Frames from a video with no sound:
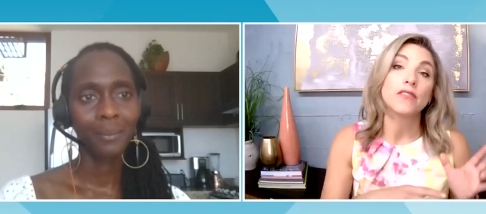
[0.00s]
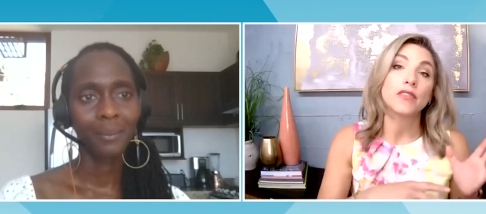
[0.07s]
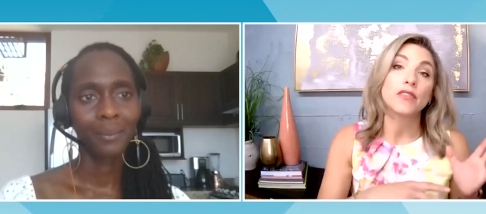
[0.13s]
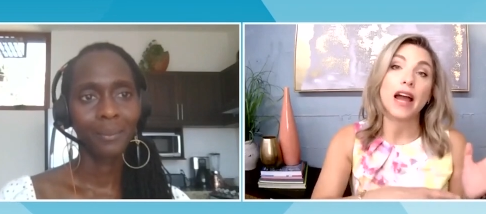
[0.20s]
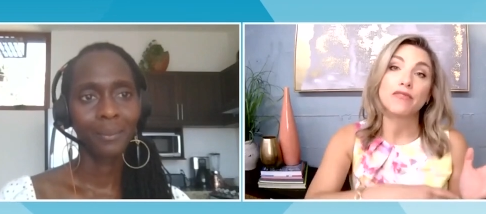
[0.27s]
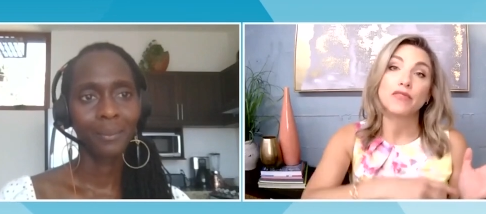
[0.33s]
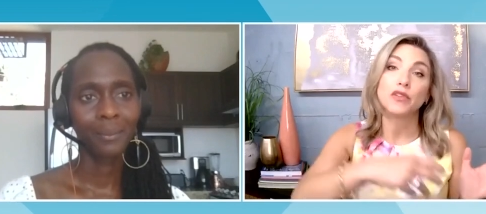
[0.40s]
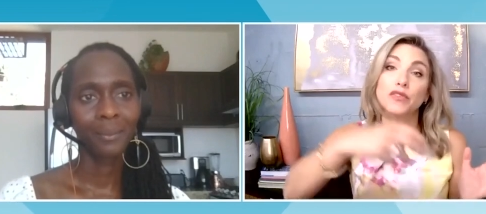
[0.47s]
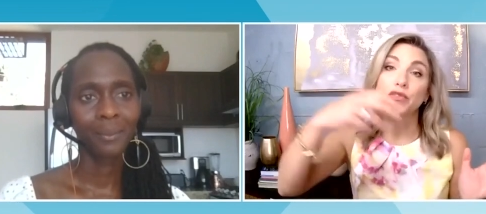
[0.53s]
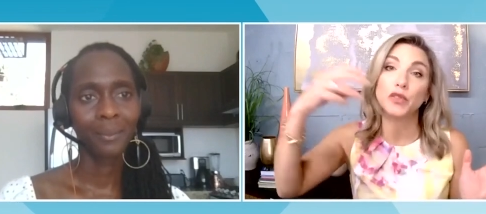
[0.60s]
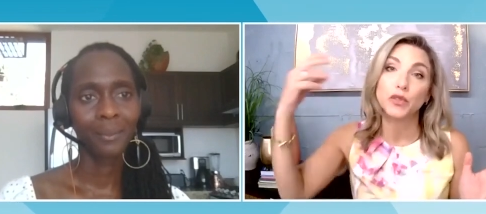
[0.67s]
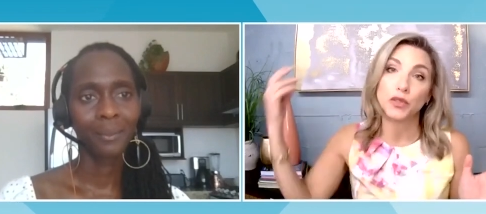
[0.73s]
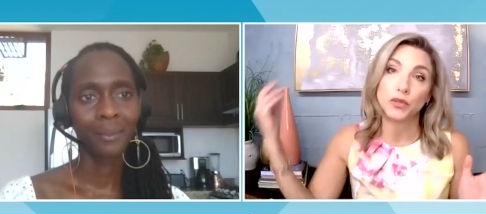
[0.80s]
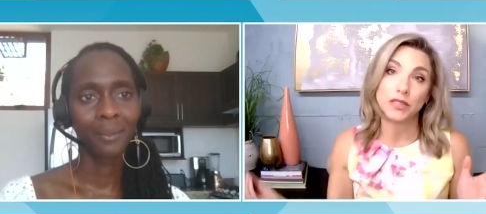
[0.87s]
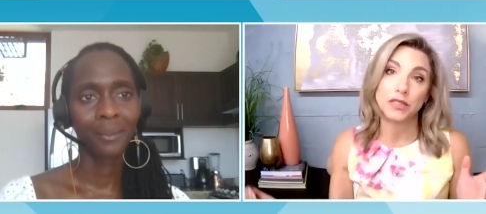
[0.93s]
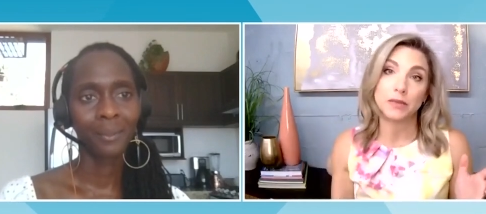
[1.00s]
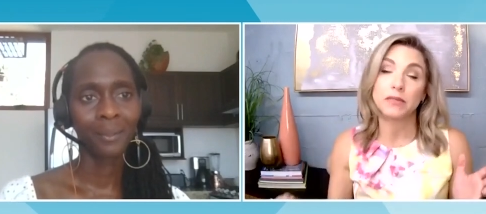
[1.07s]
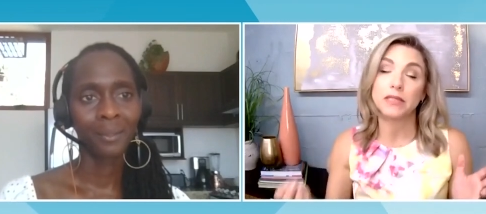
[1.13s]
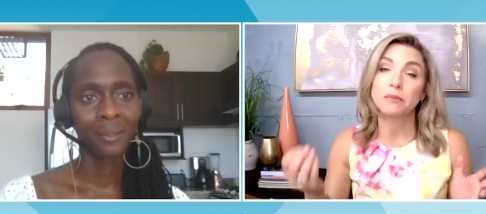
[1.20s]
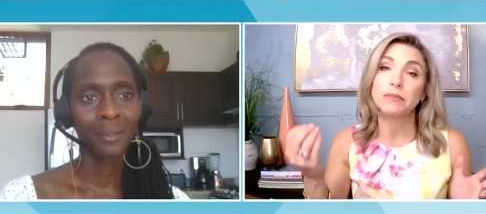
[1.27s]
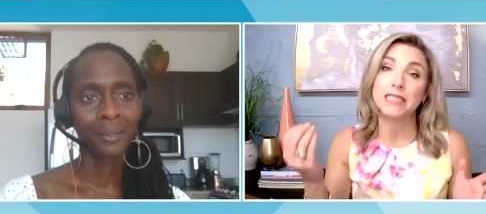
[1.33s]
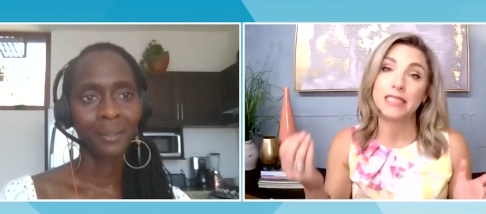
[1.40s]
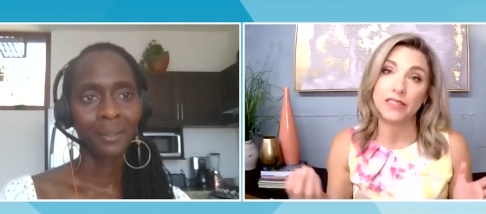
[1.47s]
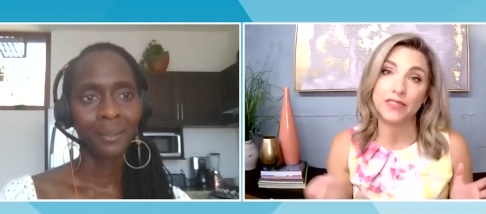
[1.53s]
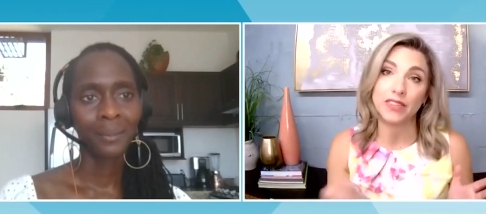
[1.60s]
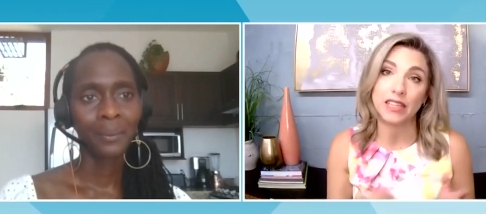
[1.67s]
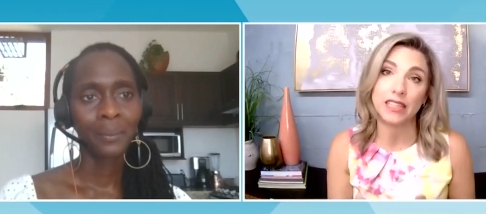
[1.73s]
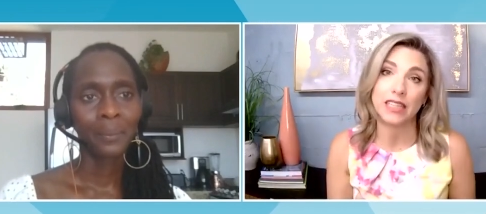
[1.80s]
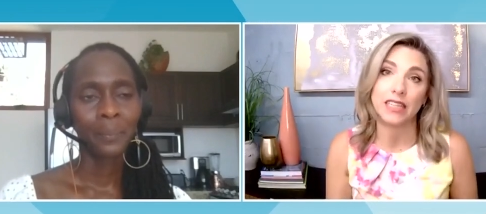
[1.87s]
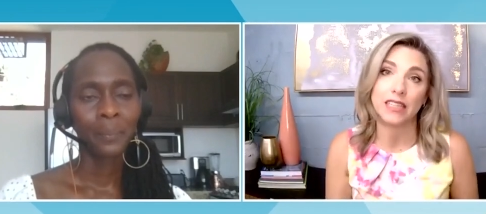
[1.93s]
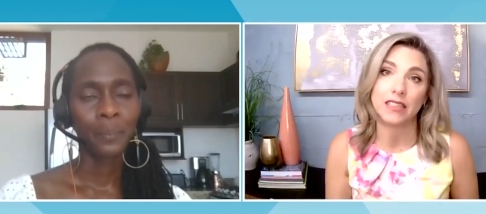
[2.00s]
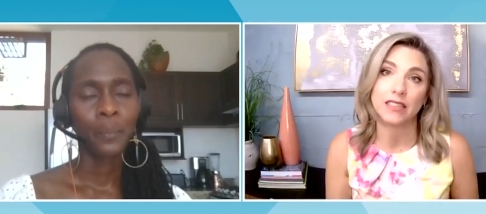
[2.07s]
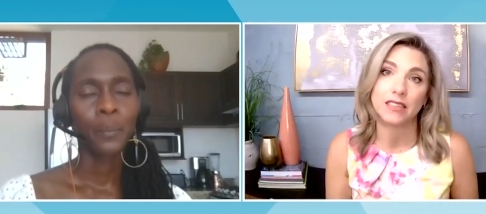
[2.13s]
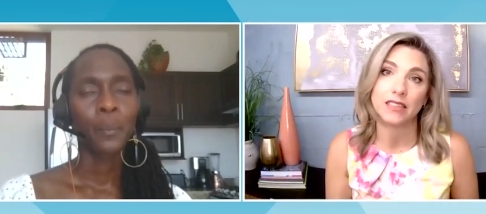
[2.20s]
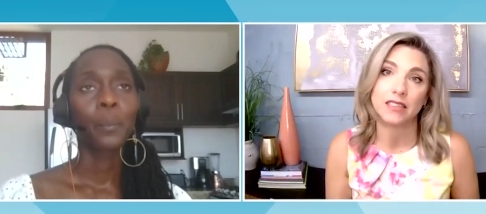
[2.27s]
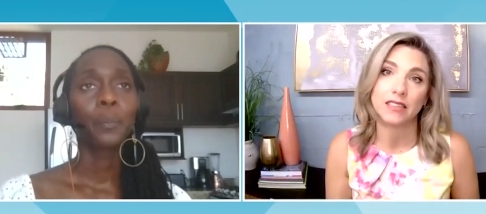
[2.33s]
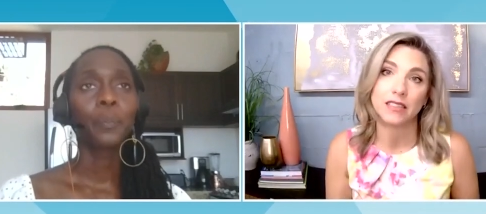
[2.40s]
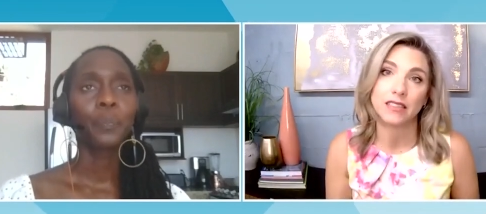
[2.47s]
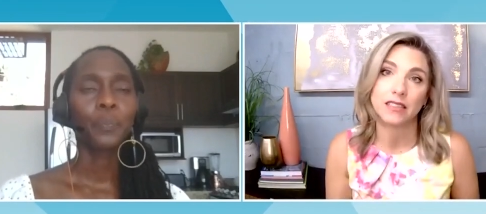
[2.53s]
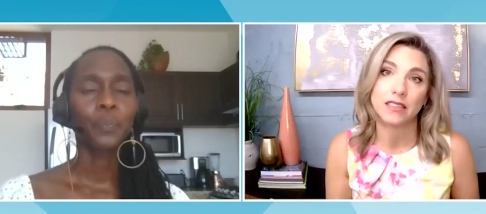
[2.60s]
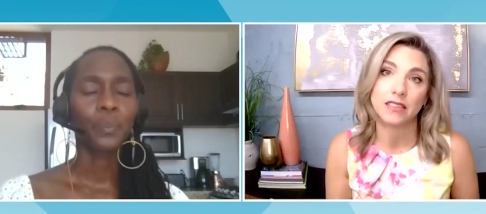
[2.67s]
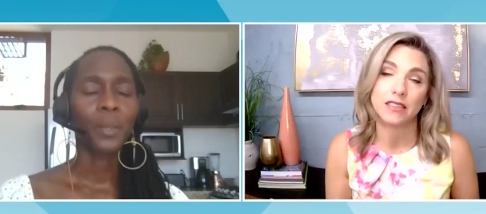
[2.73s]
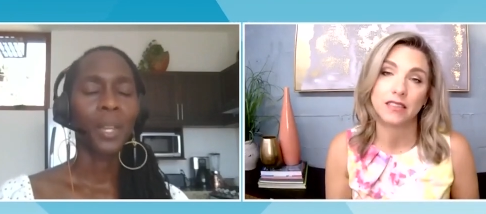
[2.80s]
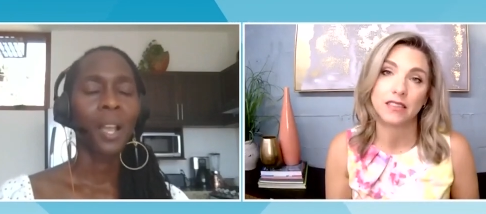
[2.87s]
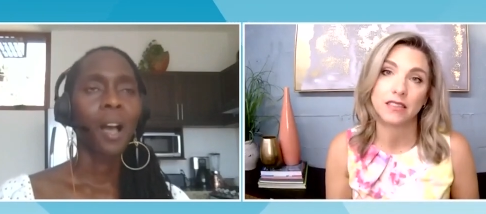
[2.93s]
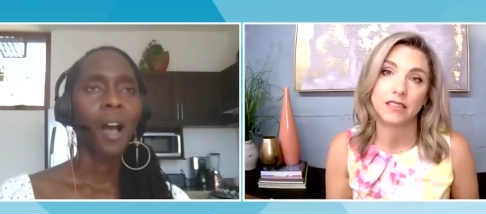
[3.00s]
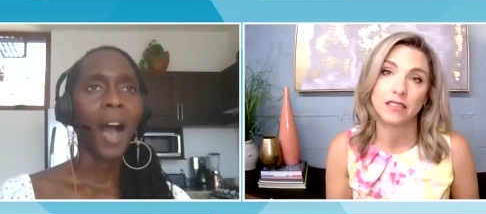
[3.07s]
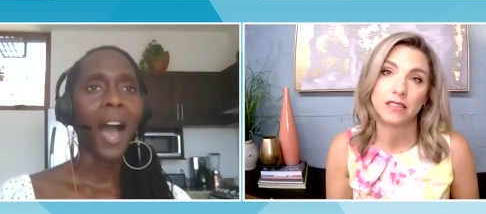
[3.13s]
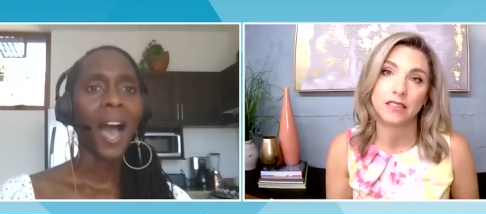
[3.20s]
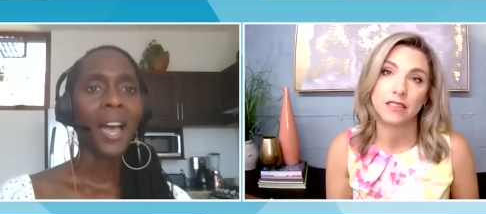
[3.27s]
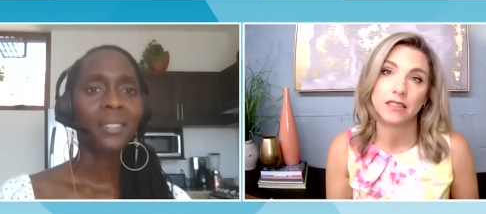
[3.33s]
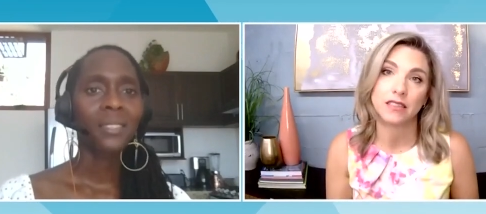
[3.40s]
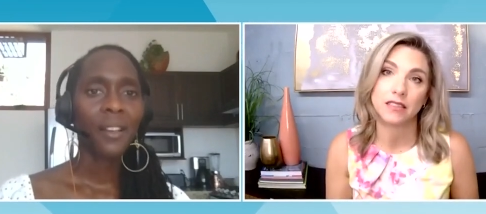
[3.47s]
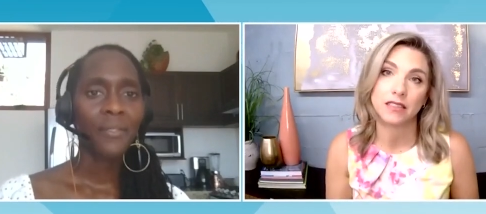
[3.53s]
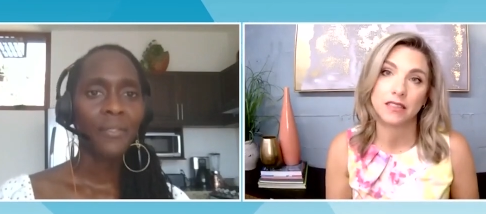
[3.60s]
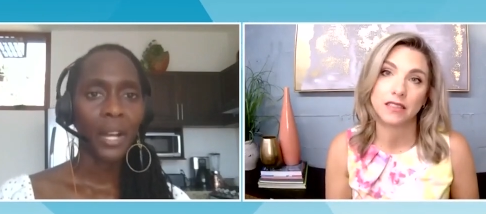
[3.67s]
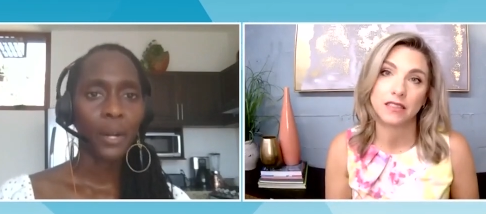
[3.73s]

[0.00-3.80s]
Speaker 1: for Afrofuturism specifically? I love